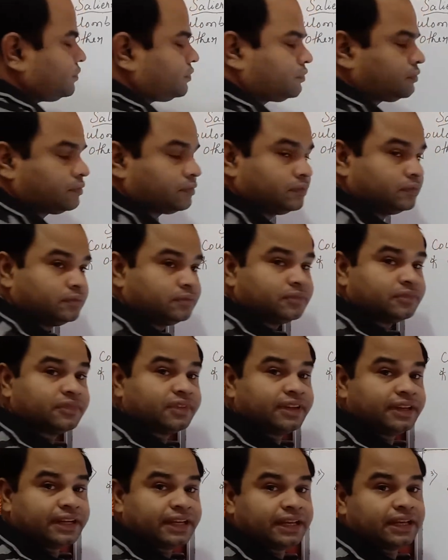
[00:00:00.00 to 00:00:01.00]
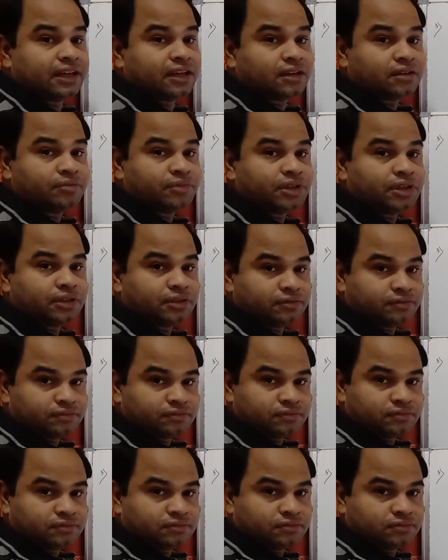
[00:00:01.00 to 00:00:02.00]
in air medium,
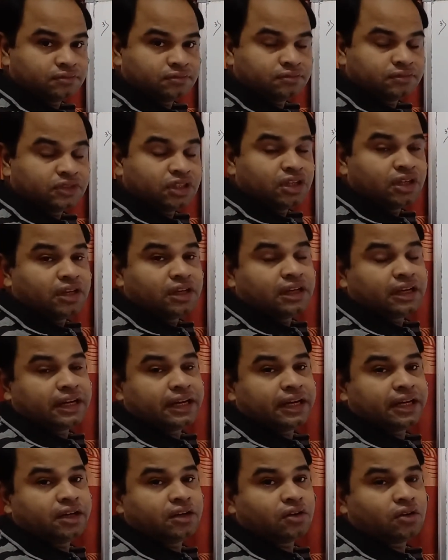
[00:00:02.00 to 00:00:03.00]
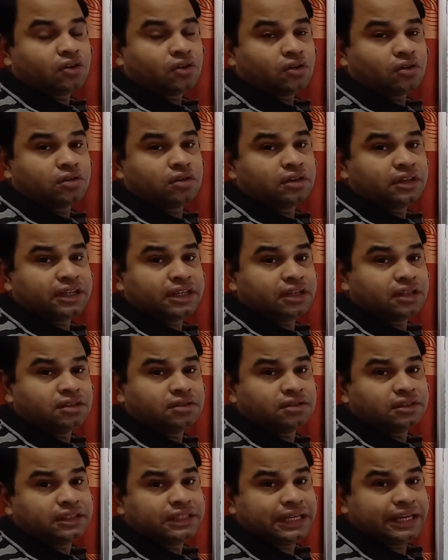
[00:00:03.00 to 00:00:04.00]
and on its
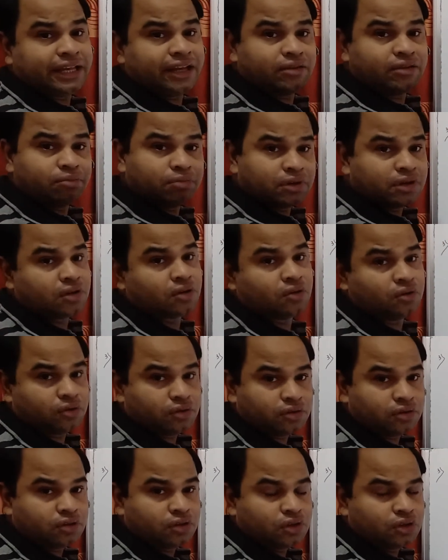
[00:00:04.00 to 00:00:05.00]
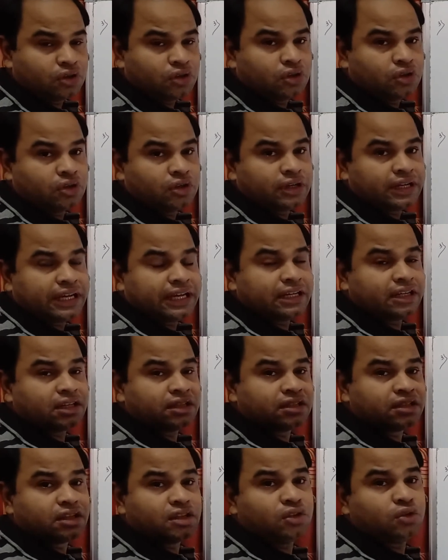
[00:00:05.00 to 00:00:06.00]
neighborhood another
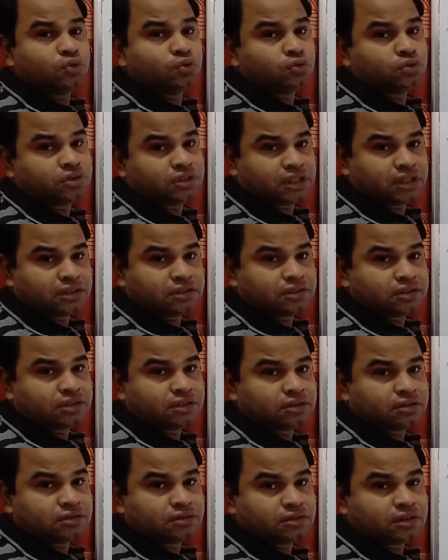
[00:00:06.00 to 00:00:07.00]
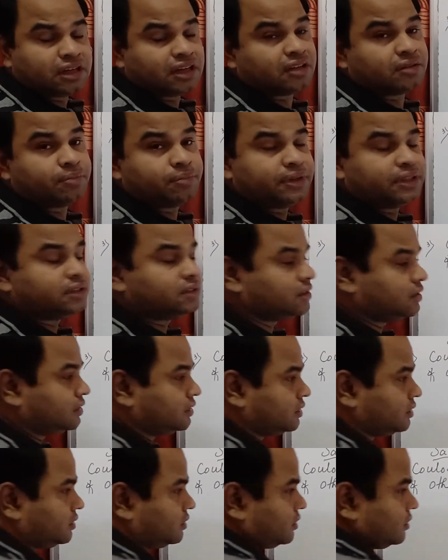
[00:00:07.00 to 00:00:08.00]
two charges are present.
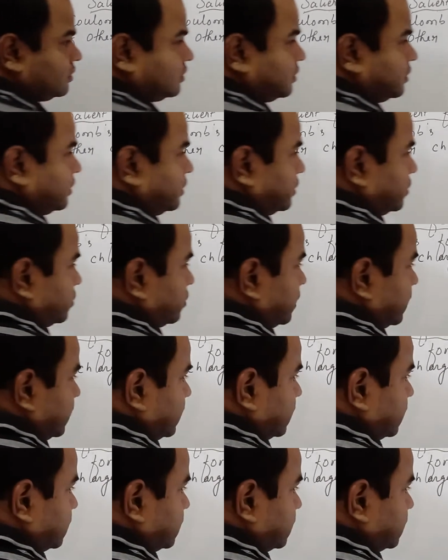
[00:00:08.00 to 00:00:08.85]
So let us say